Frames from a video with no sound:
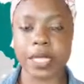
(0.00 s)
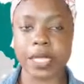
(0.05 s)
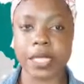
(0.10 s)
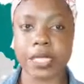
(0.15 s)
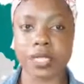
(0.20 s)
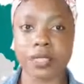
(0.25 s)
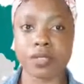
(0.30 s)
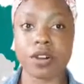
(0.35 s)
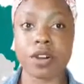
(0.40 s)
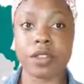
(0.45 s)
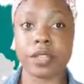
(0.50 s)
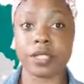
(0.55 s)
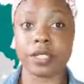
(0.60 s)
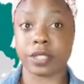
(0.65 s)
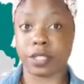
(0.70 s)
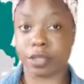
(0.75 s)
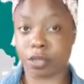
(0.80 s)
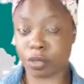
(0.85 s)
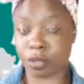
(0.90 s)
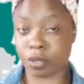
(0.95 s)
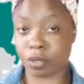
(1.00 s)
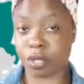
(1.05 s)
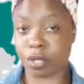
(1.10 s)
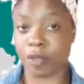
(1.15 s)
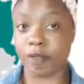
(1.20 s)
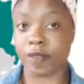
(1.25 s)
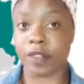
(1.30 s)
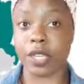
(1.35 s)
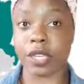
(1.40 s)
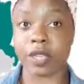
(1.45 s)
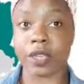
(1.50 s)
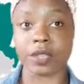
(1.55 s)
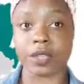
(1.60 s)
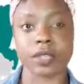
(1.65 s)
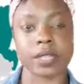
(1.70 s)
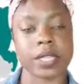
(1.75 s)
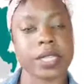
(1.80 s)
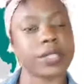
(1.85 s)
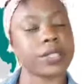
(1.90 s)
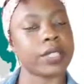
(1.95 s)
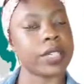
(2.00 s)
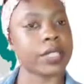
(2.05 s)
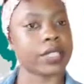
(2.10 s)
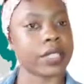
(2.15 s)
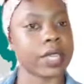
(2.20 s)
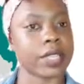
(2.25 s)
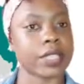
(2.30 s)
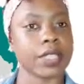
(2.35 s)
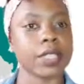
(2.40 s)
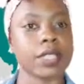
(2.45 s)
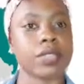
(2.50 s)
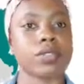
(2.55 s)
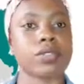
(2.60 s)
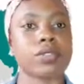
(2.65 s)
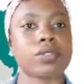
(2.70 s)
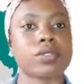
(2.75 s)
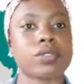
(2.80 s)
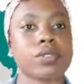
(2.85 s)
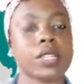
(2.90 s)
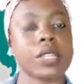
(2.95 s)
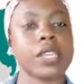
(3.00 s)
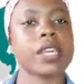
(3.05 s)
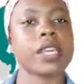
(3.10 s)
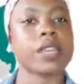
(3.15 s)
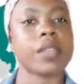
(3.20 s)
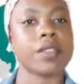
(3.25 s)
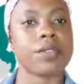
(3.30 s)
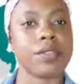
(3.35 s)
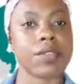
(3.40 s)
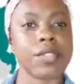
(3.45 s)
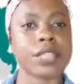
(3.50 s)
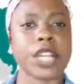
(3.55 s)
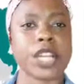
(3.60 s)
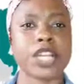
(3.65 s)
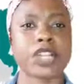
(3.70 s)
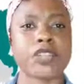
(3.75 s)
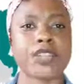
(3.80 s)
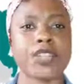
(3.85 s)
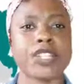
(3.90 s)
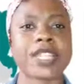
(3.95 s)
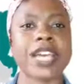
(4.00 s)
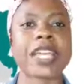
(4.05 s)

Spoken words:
let's go to the video so that you get a chance to see those countries.